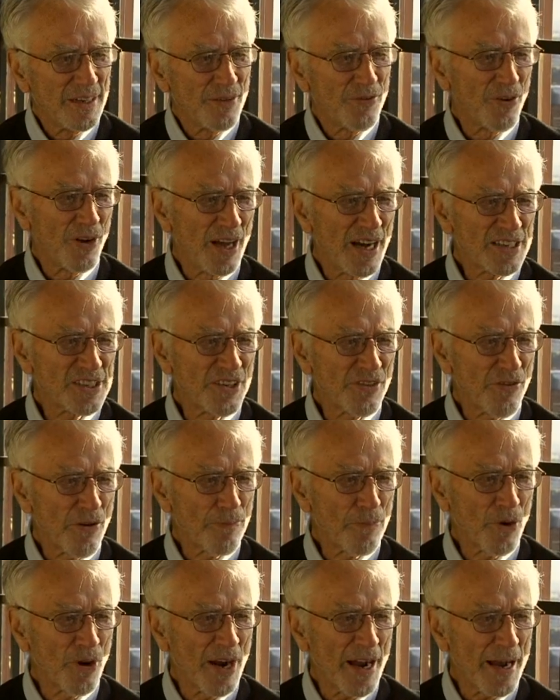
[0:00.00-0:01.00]
philosophy,
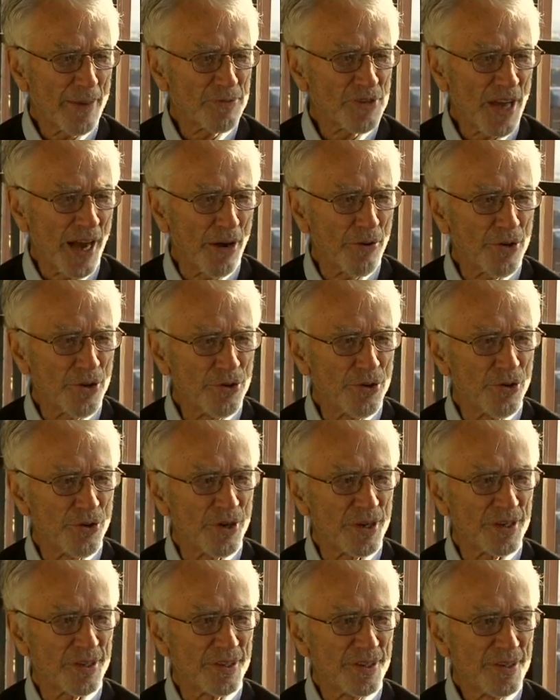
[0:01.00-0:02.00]
perhaps, how you do
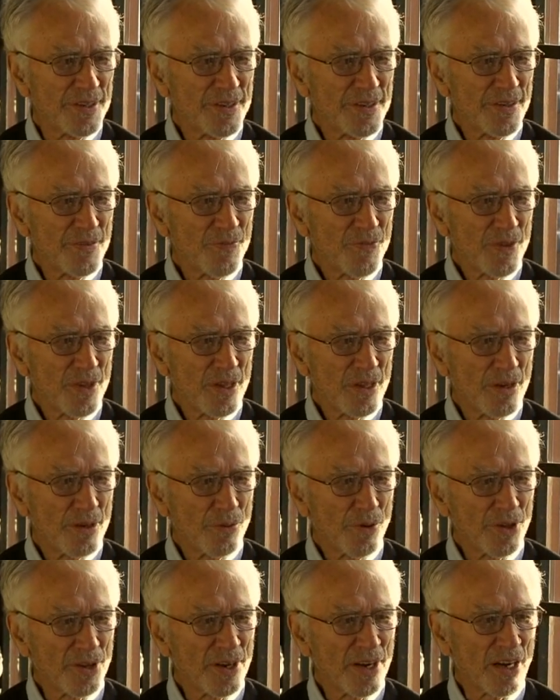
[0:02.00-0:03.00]
it,
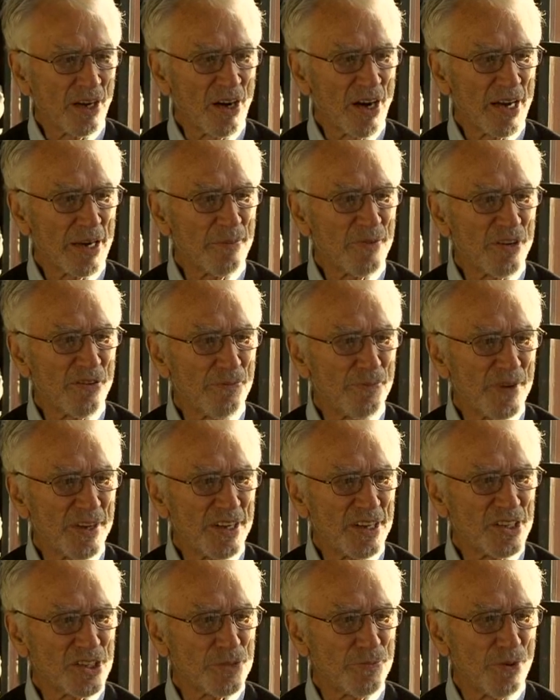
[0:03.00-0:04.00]
with an economy of
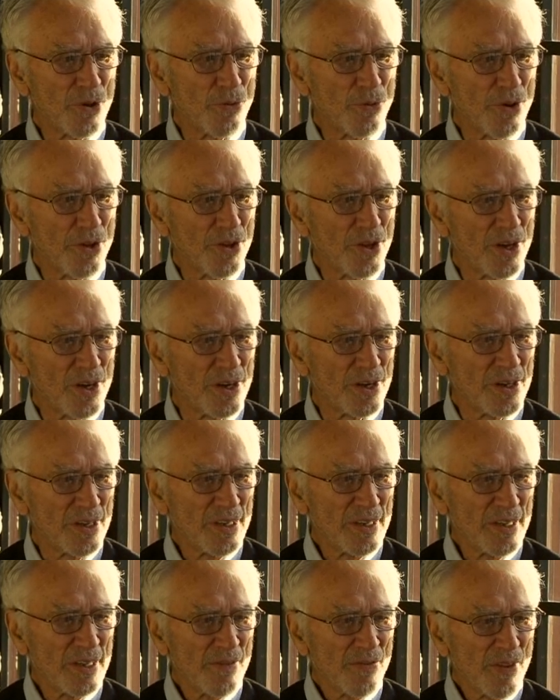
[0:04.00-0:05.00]
means, but with a,
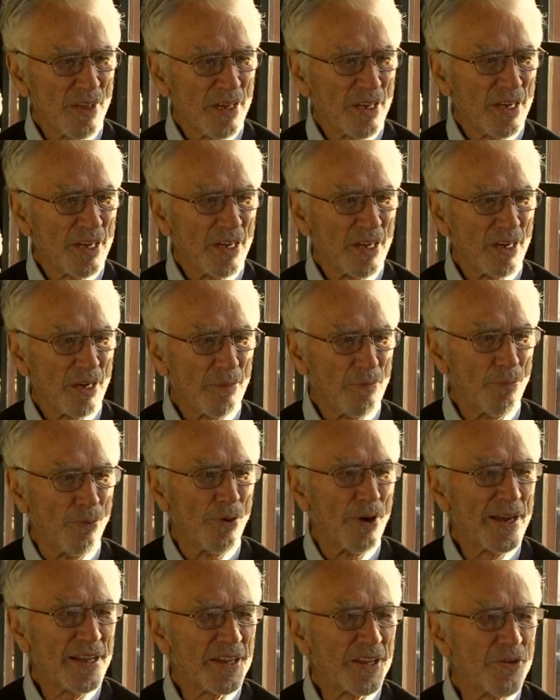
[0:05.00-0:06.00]
a
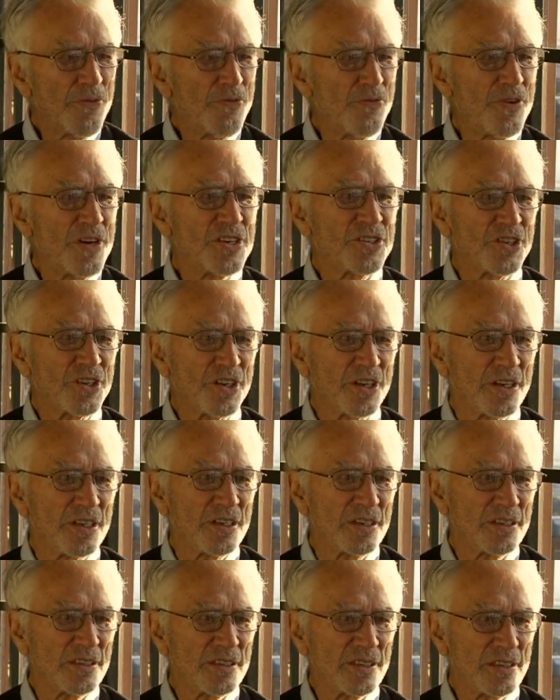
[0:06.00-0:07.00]
breadth of vision
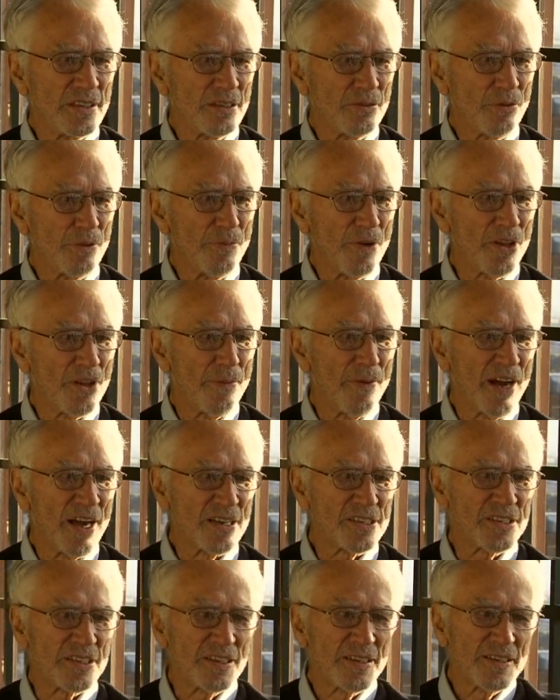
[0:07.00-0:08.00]
would be the
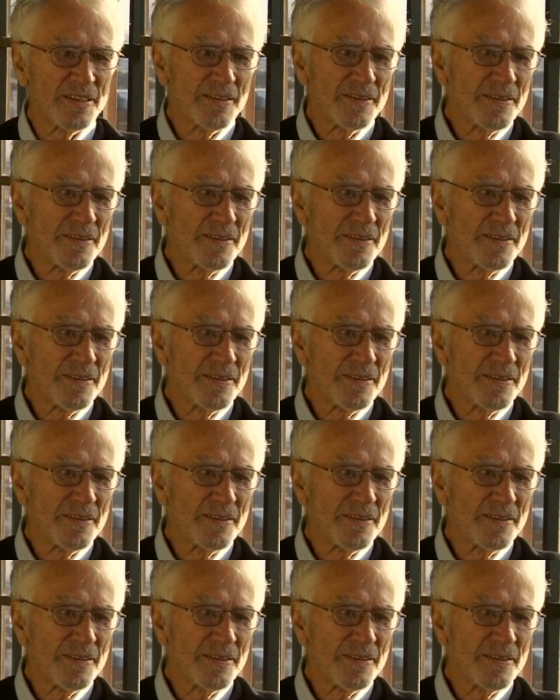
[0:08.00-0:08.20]
best.